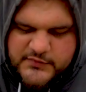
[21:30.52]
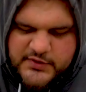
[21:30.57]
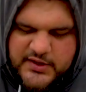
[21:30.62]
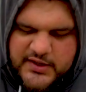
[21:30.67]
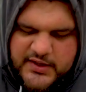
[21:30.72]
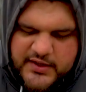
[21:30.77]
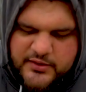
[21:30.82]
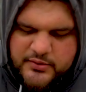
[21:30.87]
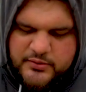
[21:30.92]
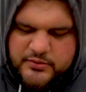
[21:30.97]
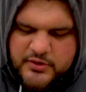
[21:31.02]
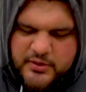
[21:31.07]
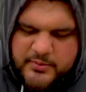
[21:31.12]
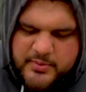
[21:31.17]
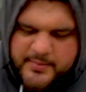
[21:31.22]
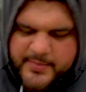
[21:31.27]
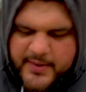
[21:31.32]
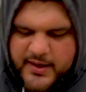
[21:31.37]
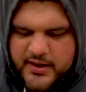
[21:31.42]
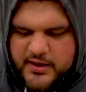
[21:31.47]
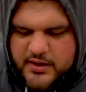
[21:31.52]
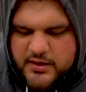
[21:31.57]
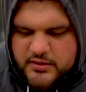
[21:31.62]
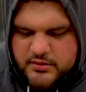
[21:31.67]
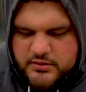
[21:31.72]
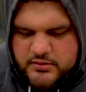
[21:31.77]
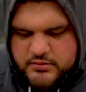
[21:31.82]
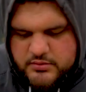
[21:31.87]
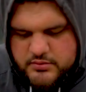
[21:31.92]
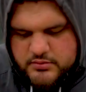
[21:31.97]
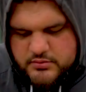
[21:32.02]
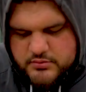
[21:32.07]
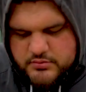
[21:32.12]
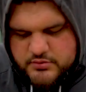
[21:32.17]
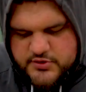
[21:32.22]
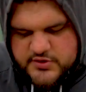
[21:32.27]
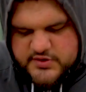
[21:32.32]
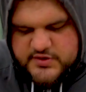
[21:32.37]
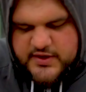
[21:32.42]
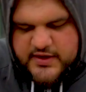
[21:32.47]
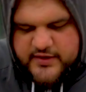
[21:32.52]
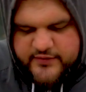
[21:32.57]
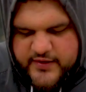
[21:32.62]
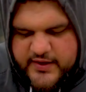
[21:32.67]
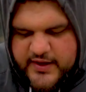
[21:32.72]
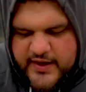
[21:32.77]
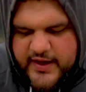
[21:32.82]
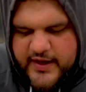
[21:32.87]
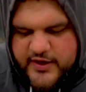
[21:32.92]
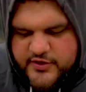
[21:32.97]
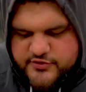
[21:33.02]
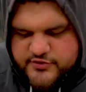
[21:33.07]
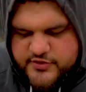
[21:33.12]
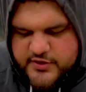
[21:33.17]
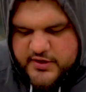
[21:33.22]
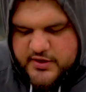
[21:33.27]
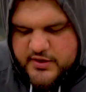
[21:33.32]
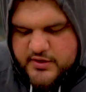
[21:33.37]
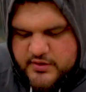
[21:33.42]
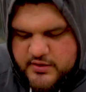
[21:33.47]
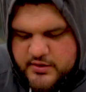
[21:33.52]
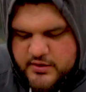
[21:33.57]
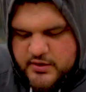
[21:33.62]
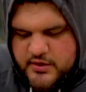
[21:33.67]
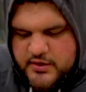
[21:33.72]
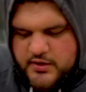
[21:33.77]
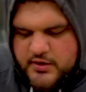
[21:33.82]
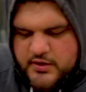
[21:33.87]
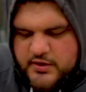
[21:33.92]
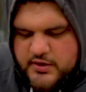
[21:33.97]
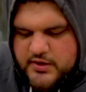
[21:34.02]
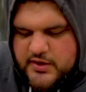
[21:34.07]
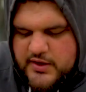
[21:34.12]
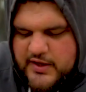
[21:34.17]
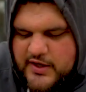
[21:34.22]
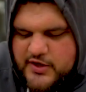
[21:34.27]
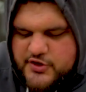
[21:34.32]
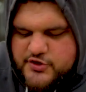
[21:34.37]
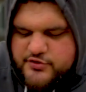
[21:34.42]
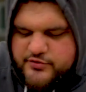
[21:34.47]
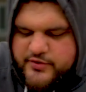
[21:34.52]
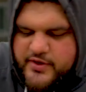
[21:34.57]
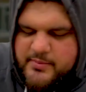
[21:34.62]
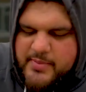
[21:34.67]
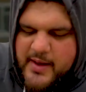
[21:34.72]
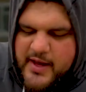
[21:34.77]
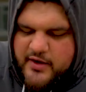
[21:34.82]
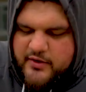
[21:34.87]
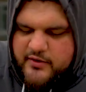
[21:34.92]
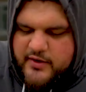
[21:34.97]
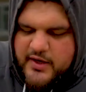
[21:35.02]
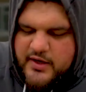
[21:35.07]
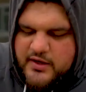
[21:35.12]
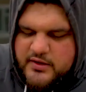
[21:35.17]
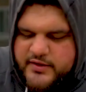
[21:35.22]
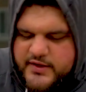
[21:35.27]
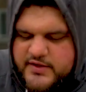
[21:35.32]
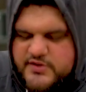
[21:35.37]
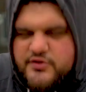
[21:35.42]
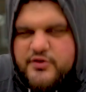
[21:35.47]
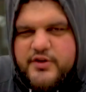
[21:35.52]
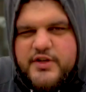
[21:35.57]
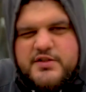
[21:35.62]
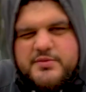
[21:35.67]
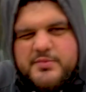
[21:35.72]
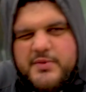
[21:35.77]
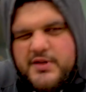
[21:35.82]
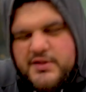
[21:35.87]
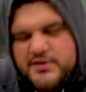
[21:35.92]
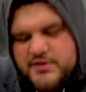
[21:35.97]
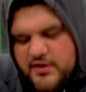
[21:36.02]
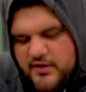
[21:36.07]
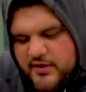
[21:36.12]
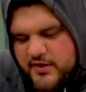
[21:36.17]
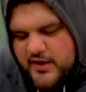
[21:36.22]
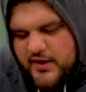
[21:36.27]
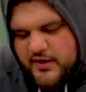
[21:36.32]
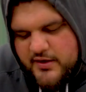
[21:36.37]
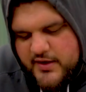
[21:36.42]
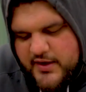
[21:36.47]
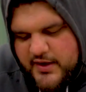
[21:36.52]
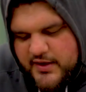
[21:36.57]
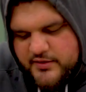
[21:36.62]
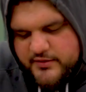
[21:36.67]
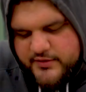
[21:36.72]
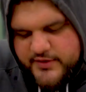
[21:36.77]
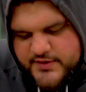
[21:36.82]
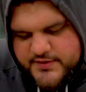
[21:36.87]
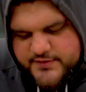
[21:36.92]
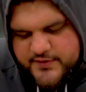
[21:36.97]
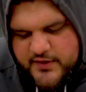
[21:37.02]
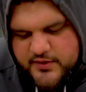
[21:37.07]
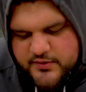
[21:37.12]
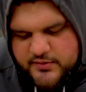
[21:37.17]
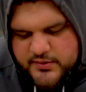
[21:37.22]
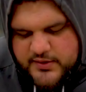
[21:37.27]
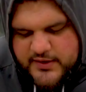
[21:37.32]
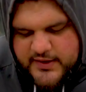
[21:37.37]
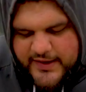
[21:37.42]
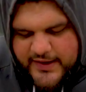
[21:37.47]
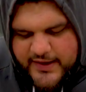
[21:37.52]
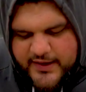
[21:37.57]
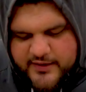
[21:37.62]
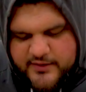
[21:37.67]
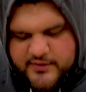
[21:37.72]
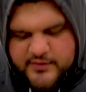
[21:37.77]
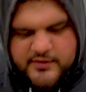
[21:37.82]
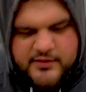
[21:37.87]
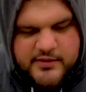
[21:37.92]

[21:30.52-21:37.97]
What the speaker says: a little knob of butter, just to give it that extra luxury background. This Christmas, don't count calories, fuck all of that.